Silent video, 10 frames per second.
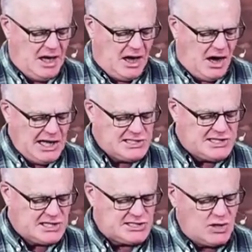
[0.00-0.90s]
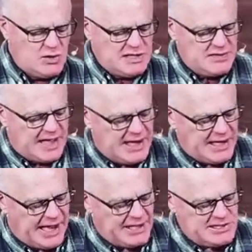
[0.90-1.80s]
Isaac sowed in that
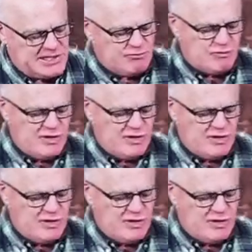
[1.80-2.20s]
land and